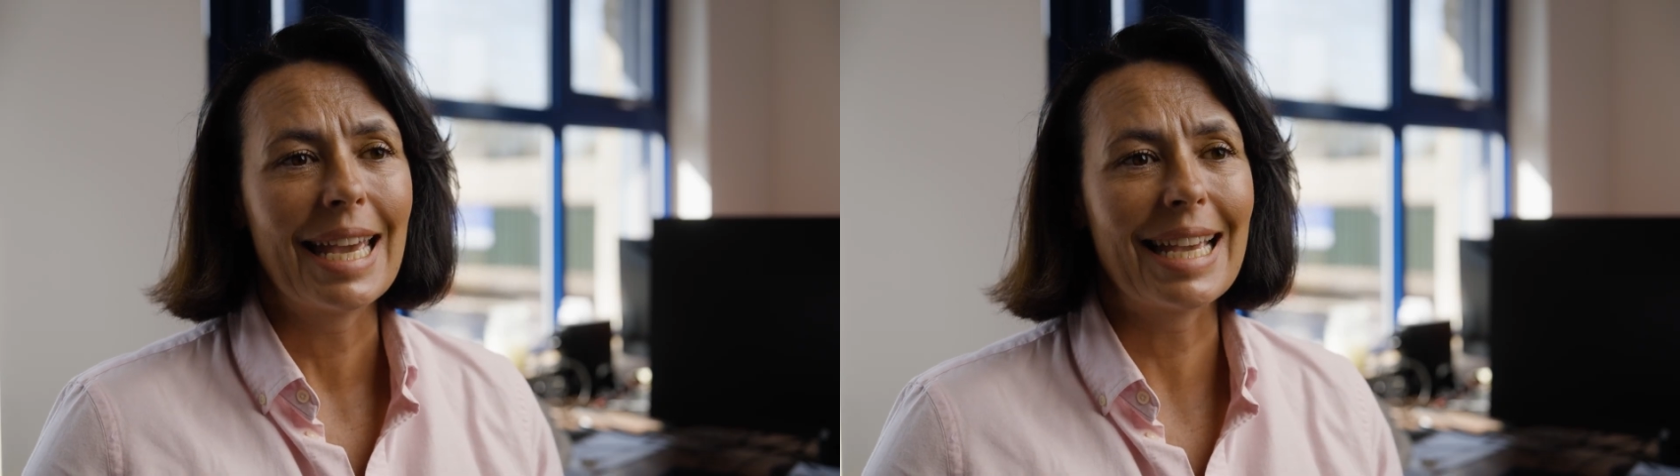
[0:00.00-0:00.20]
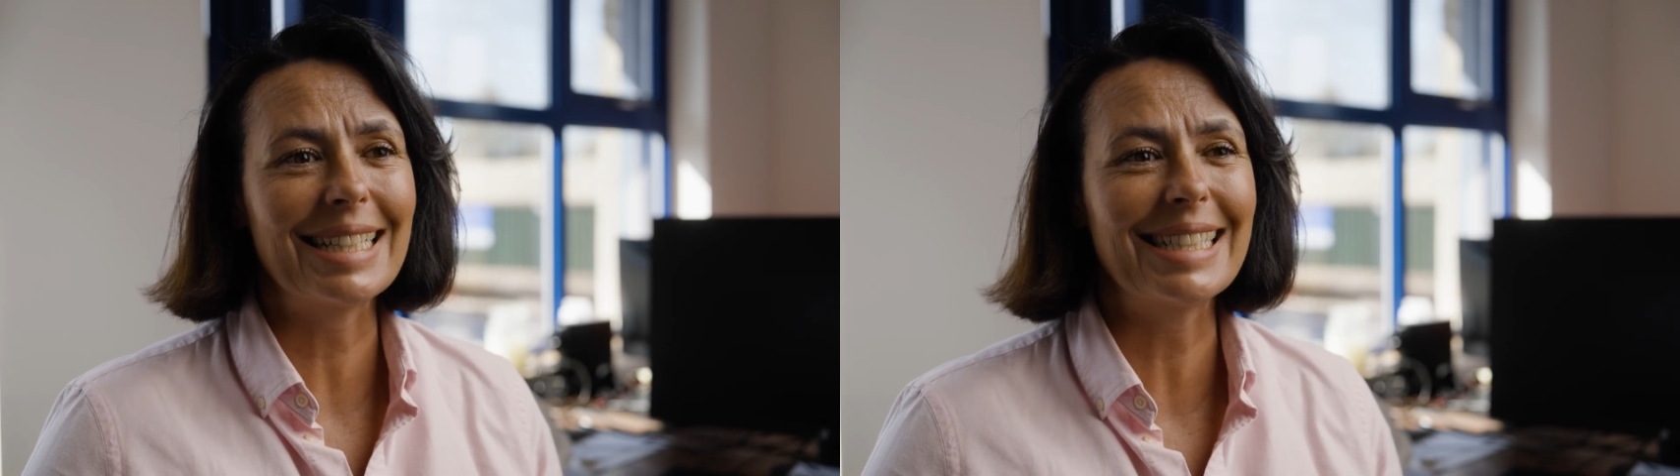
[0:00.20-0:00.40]

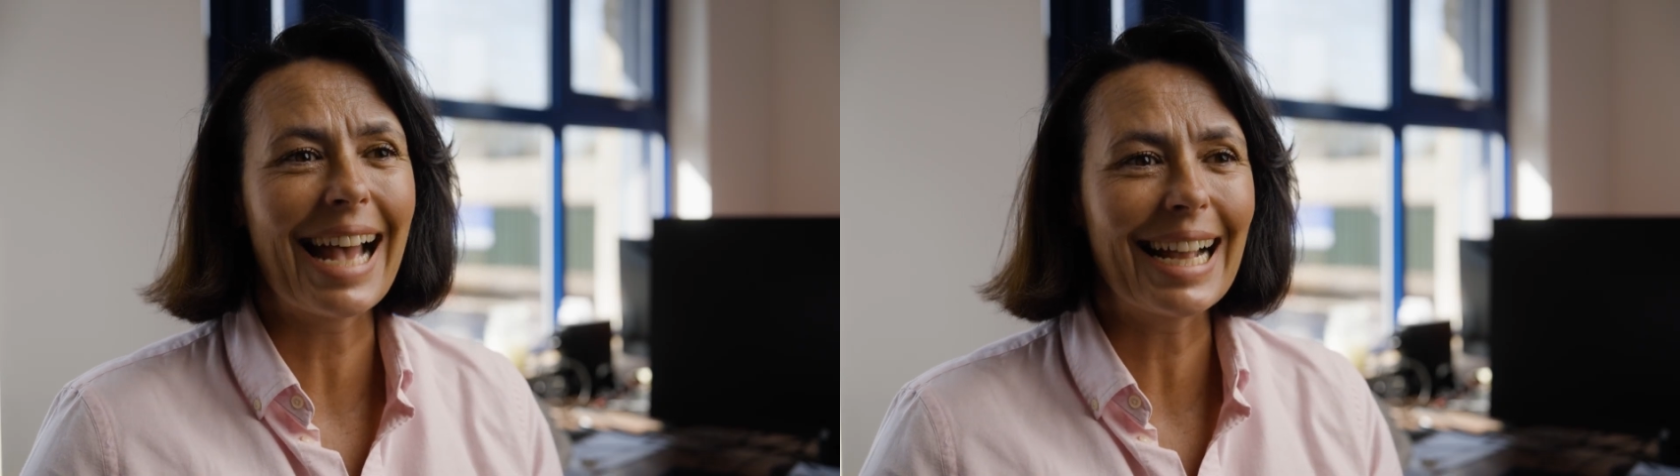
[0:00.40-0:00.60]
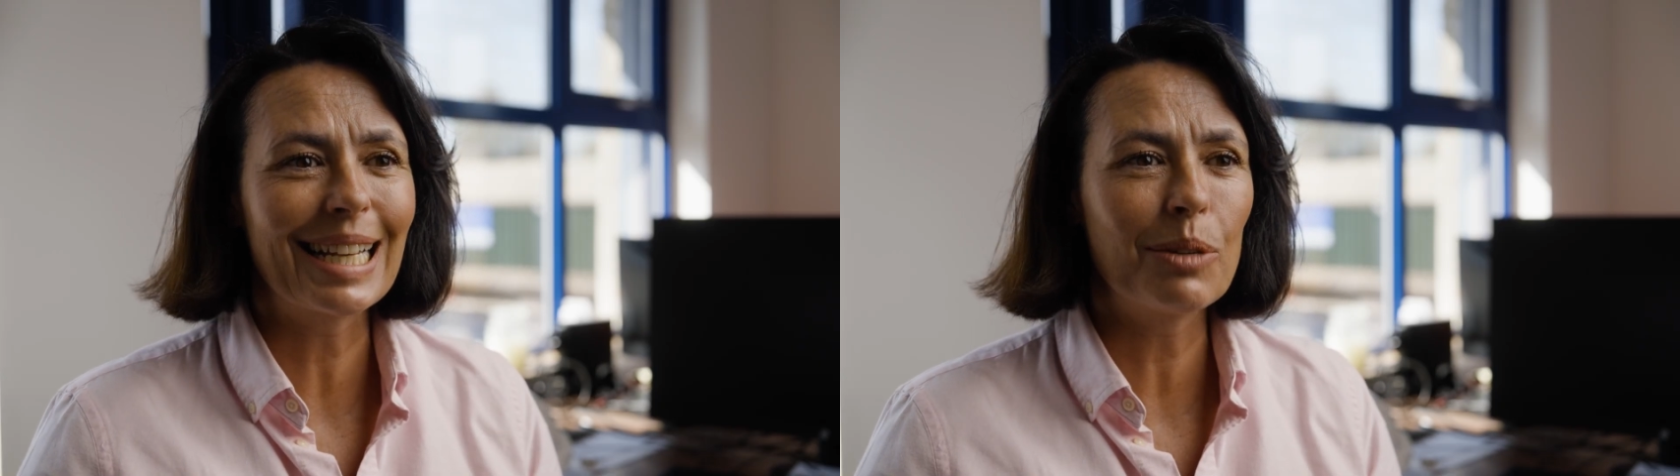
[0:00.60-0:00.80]

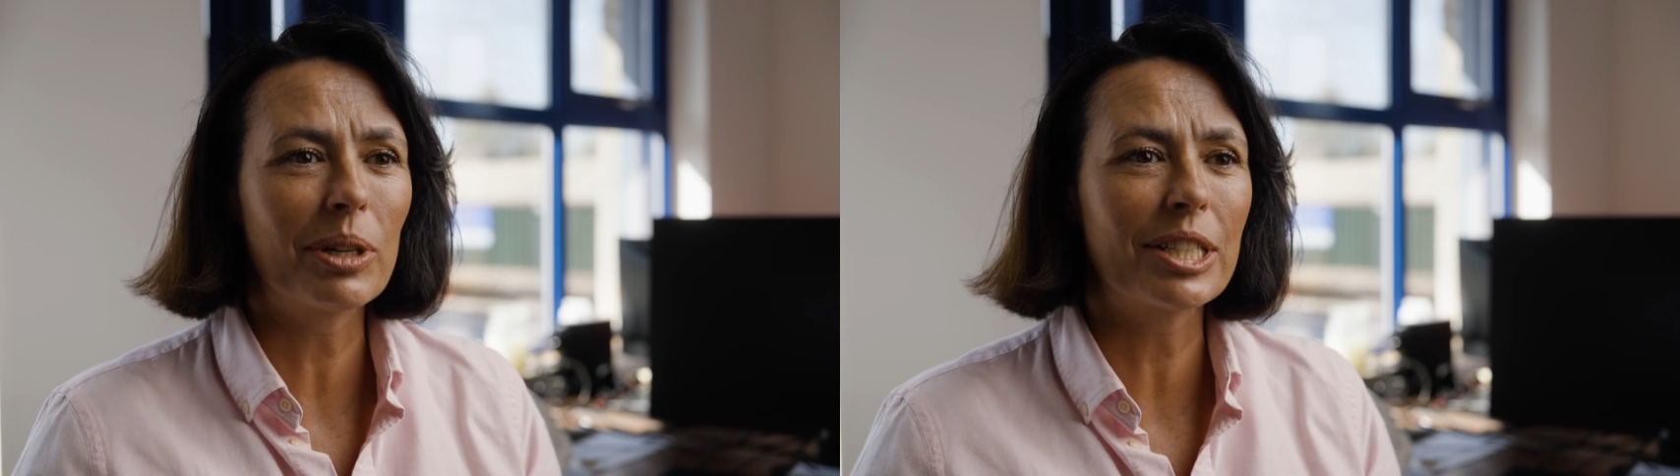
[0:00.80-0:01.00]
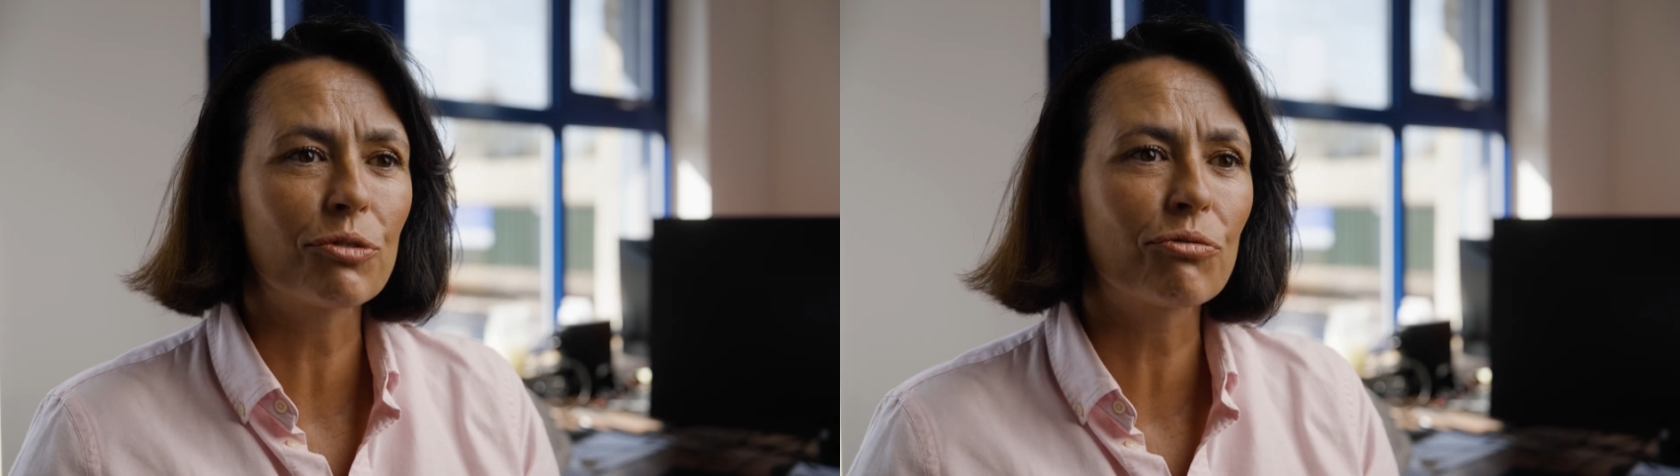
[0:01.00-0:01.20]
exactly
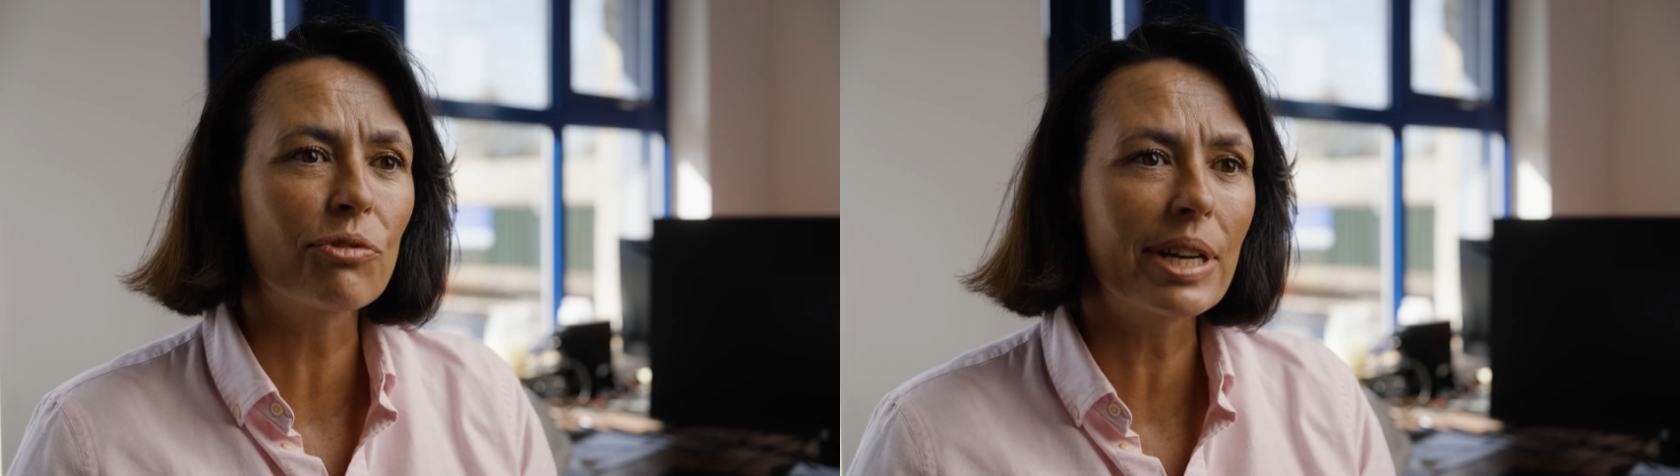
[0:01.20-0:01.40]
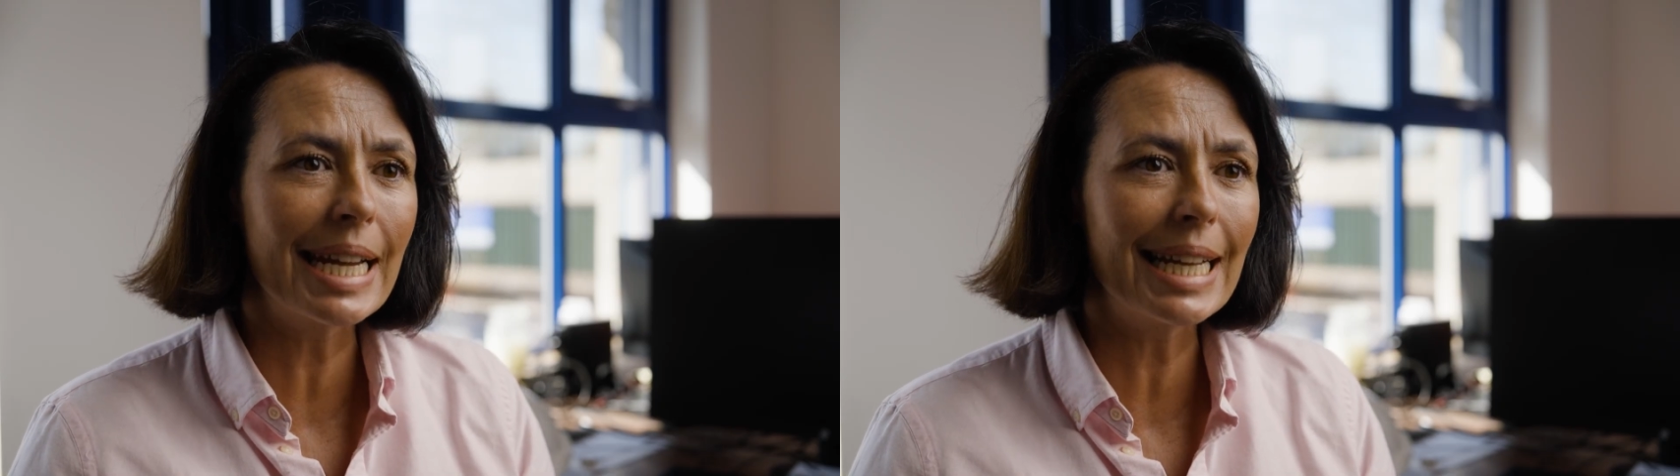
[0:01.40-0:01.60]
what is
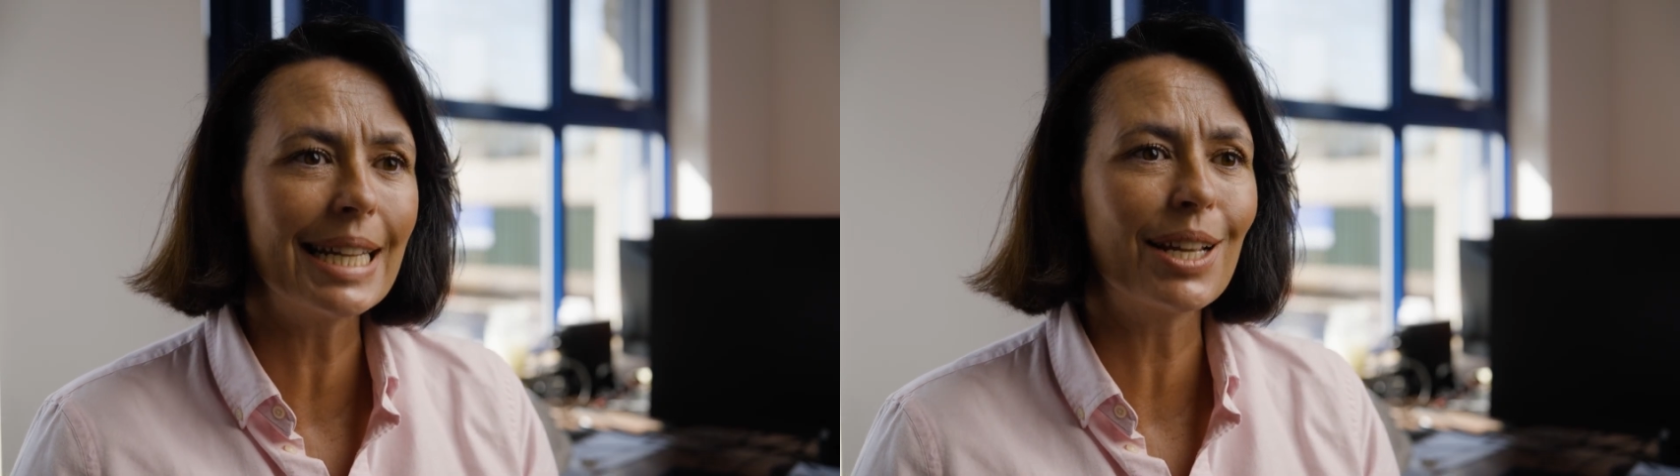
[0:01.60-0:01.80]
really